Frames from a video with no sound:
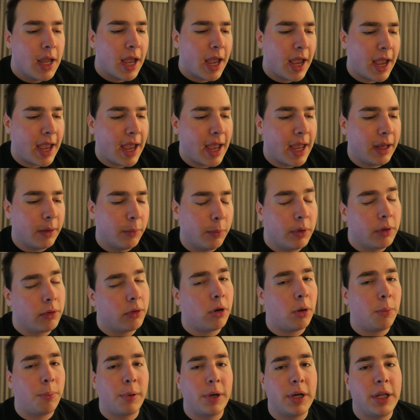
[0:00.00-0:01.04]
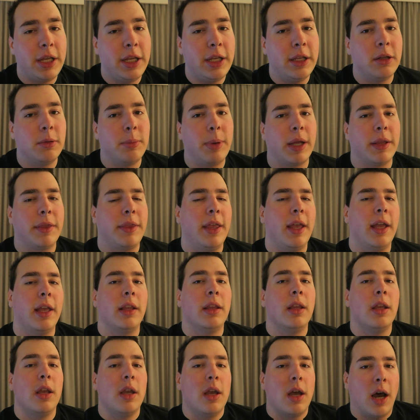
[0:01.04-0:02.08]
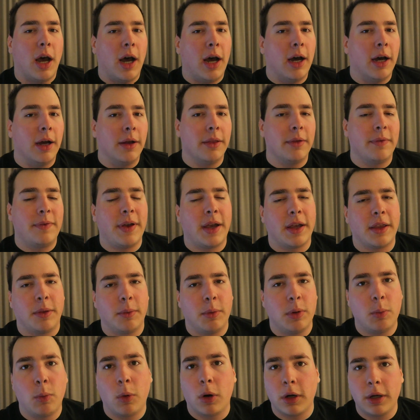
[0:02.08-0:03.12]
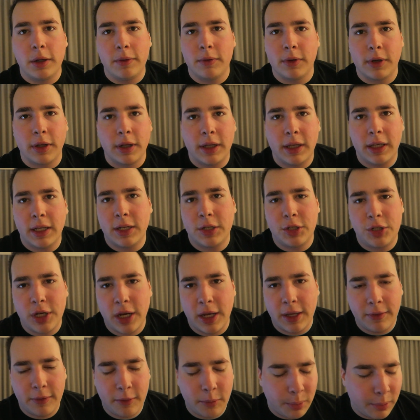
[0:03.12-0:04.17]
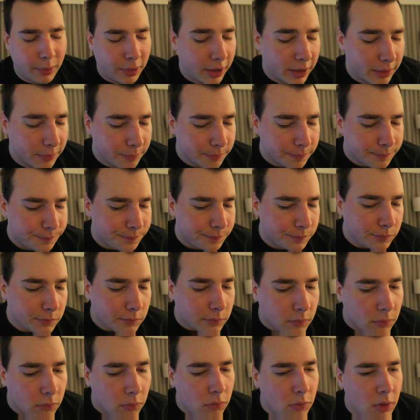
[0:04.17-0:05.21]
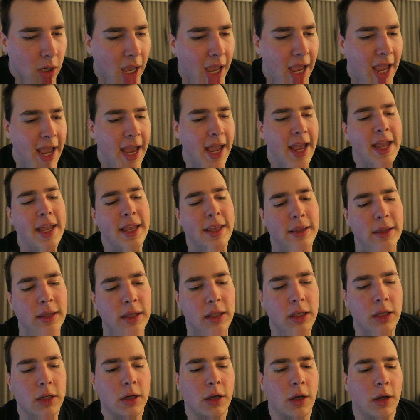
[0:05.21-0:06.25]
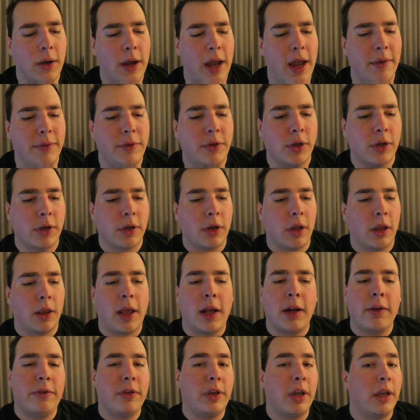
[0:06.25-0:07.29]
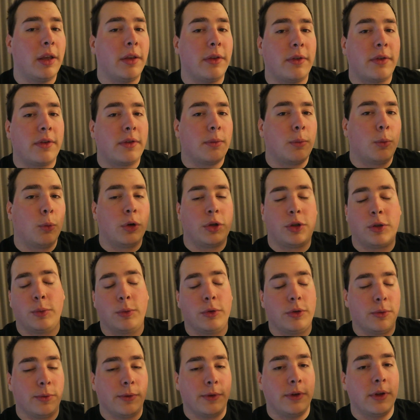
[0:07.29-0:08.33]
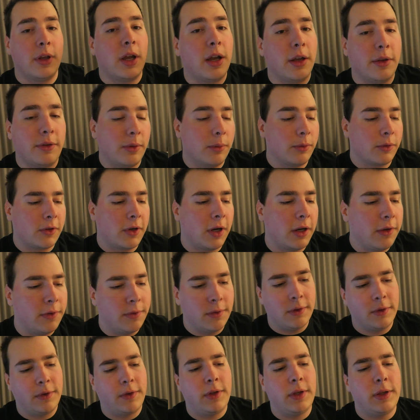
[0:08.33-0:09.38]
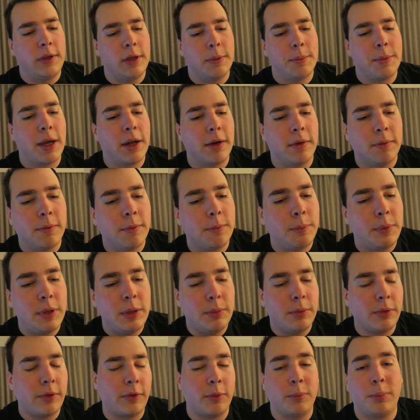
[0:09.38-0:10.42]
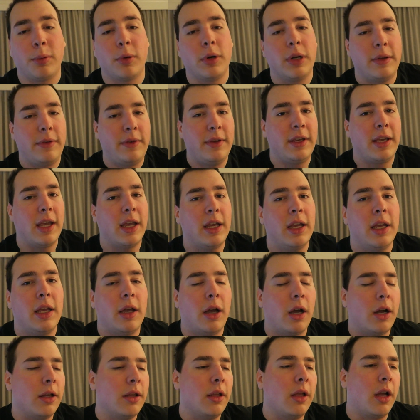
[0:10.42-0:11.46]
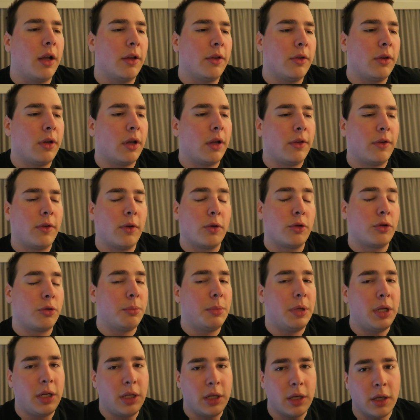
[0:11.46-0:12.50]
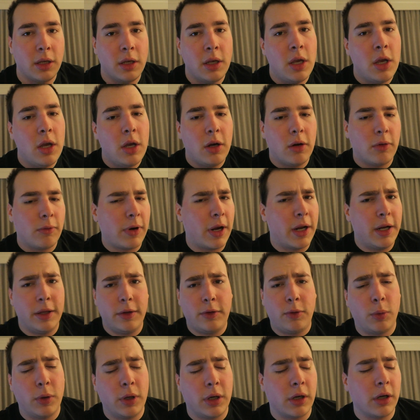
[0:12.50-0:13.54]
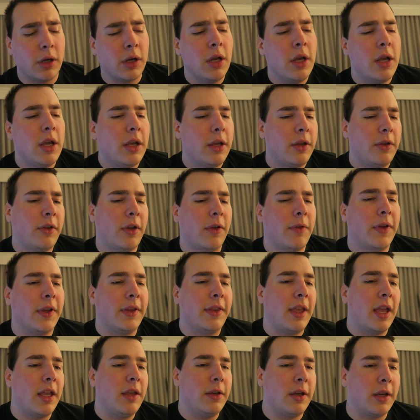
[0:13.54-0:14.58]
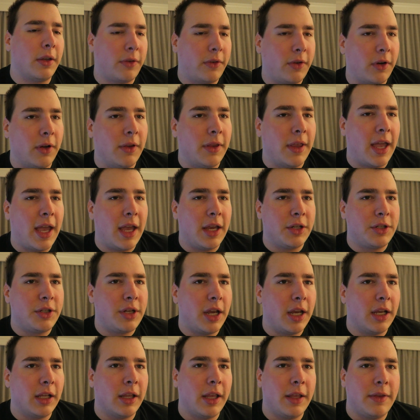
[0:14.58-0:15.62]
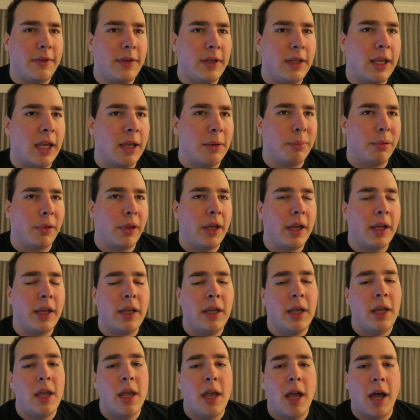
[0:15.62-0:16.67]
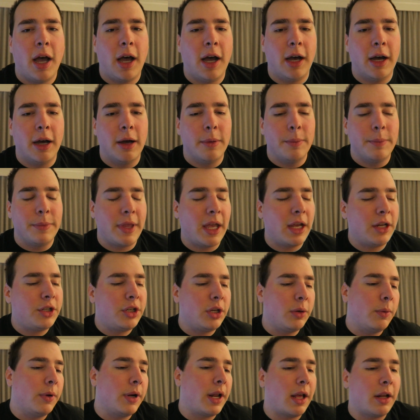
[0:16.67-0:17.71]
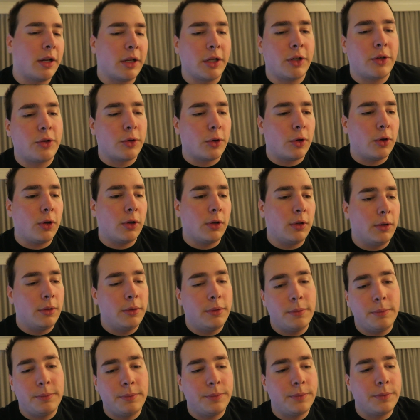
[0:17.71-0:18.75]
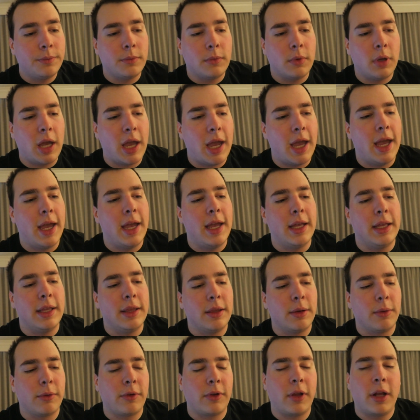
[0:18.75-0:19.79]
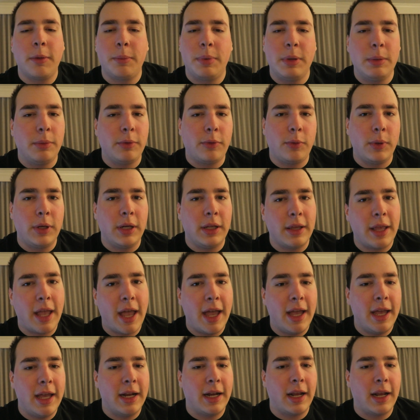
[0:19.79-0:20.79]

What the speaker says: And we were all pretty heated about that, the fact that we weren't even going to get a chance to play. And, you know, after a lot of you guys, which was nuts, it was crazy to see the amount of people supporting TK on social media, Reddit, Twitter, stuff like that. You guys started the hashtag Let TK Play. That shit went out of control, and there was a lot of people tweeting that.